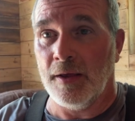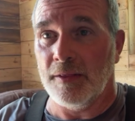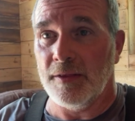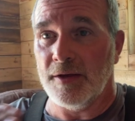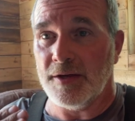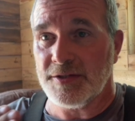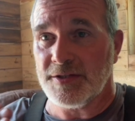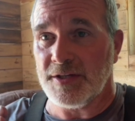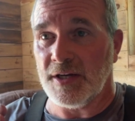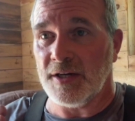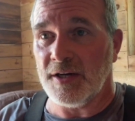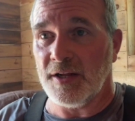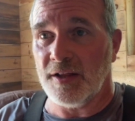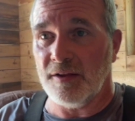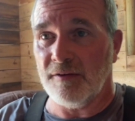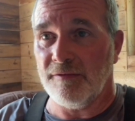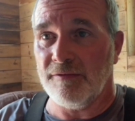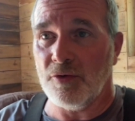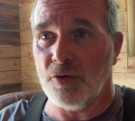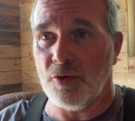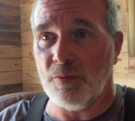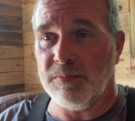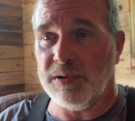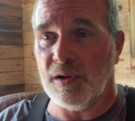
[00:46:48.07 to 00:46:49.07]
this end of the
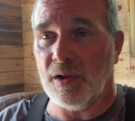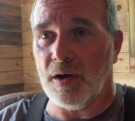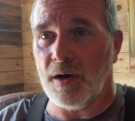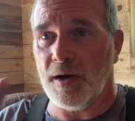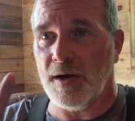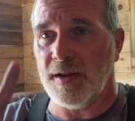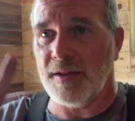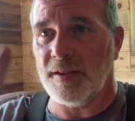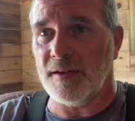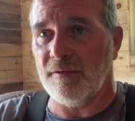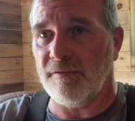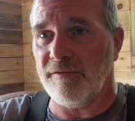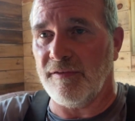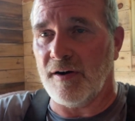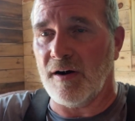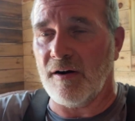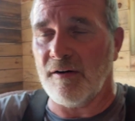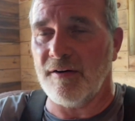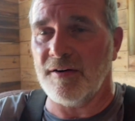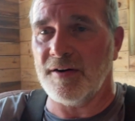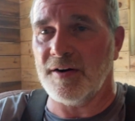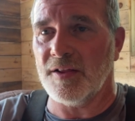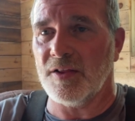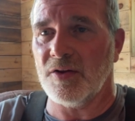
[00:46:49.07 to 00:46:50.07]
food plot and the
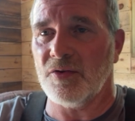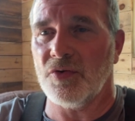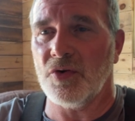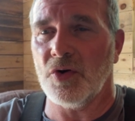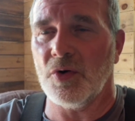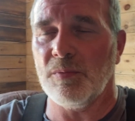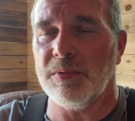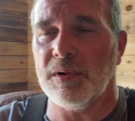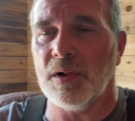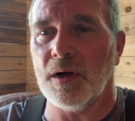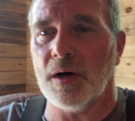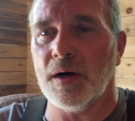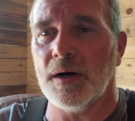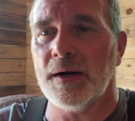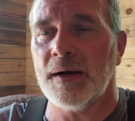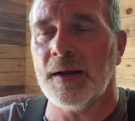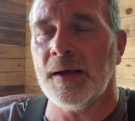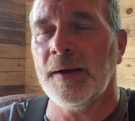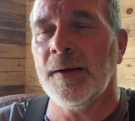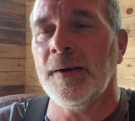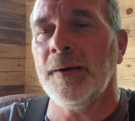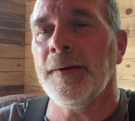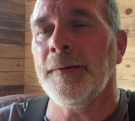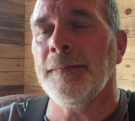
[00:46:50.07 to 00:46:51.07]
far end of the food plot,
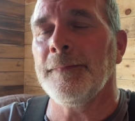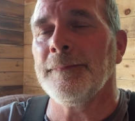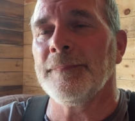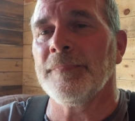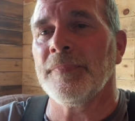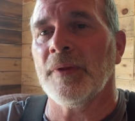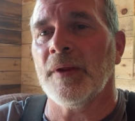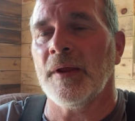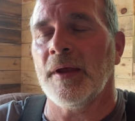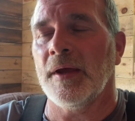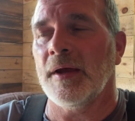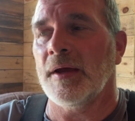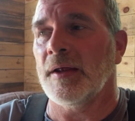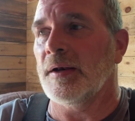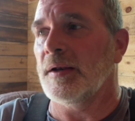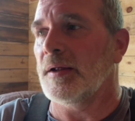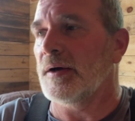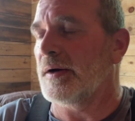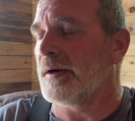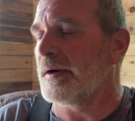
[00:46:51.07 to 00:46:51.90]
and